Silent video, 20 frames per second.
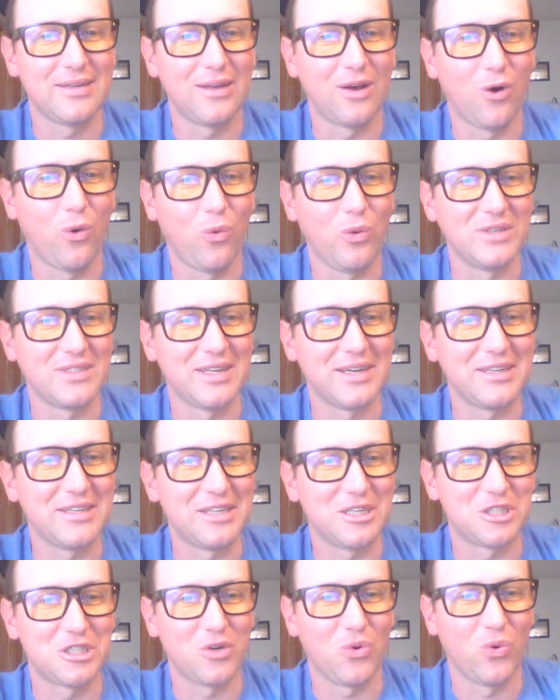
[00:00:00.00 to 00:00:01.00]
always the
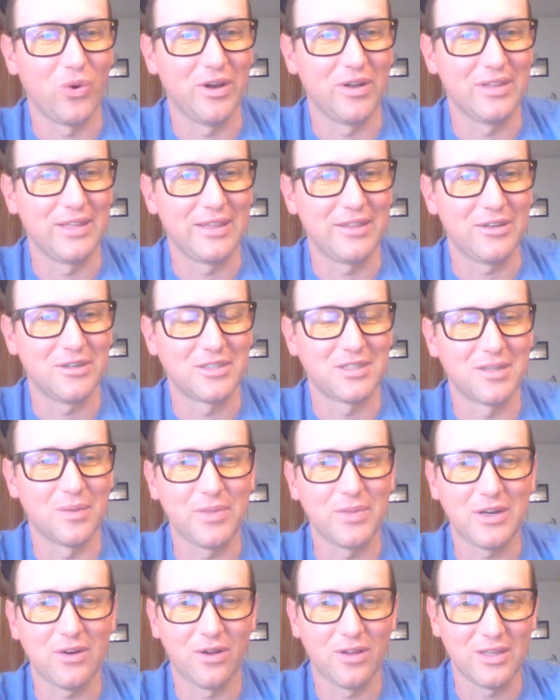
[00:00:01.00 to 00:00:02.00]
ignition coil, that there's
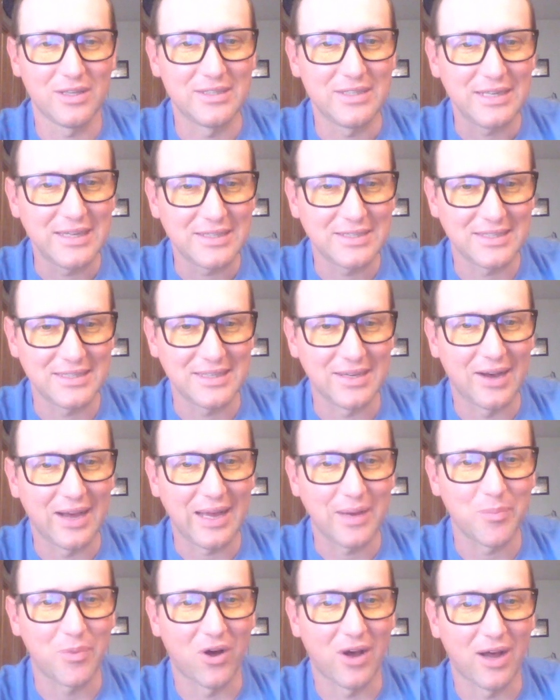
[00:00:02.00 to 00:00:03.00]
something called a
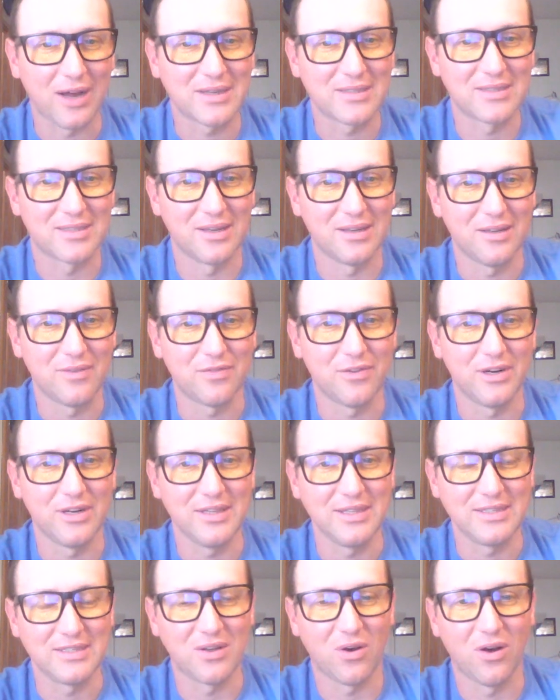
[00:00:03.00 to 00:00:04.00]
DCI box on the front
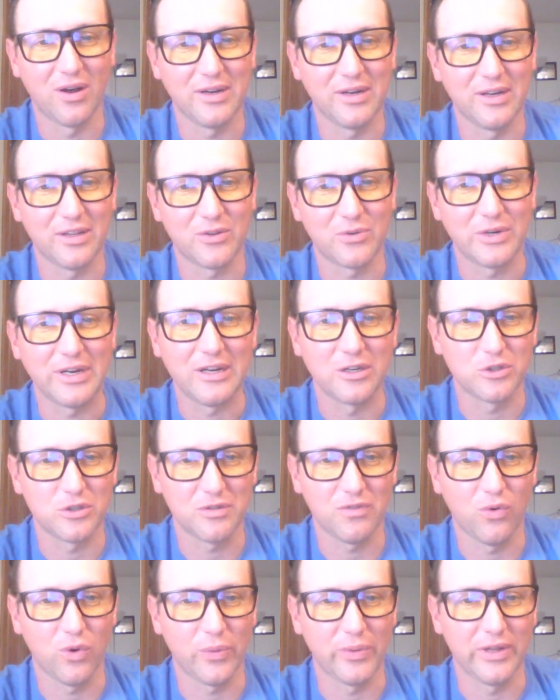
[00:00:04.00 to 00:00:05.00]
of these Honda
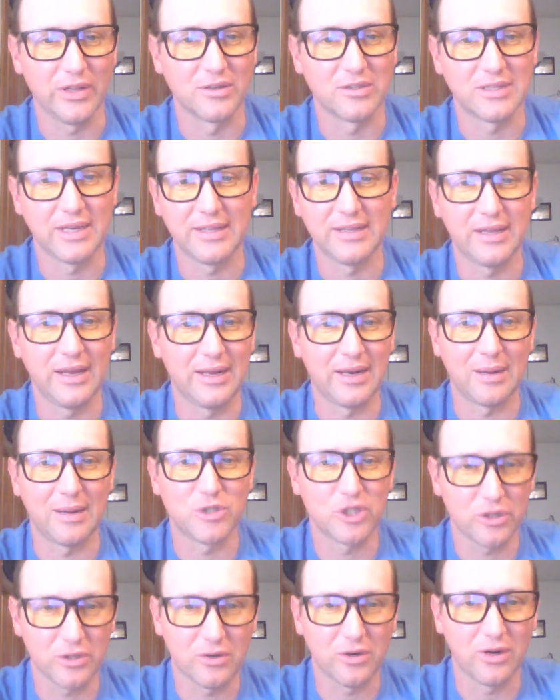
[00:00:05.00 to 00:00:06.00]
300 four-wheelers. And I'm
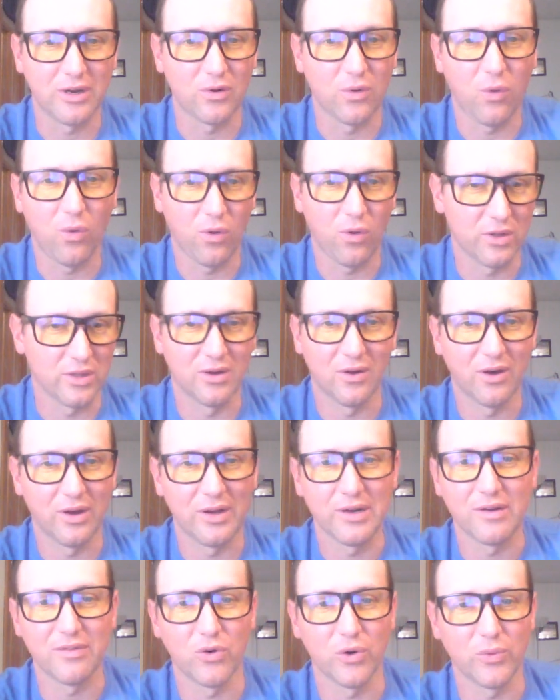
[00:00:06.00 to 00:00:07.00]
sure they're on all the
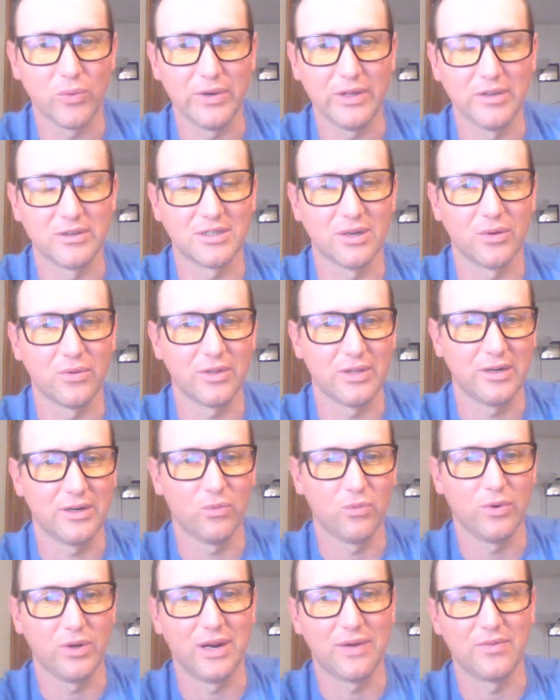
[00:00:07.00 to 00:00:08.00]
Honda four-wheelers out there,
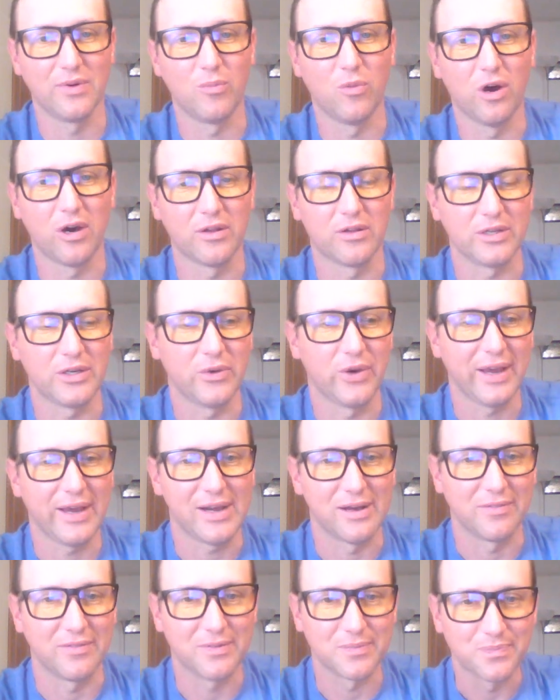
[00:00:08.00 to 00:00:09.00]
whatever model you
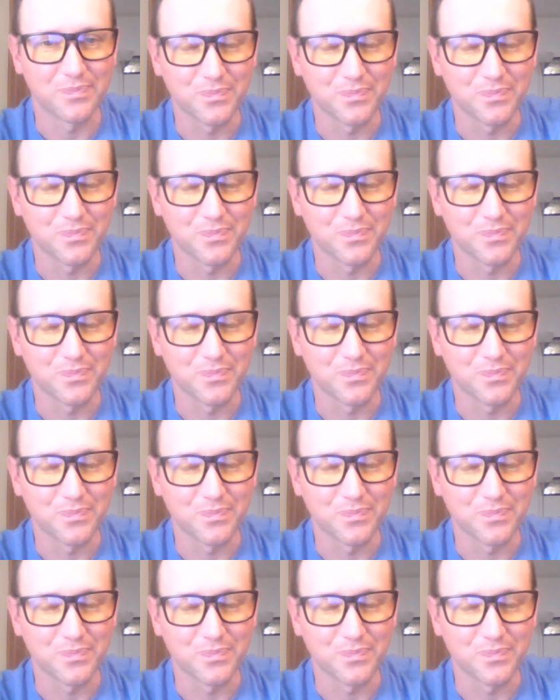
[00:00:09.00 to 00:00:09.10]
have.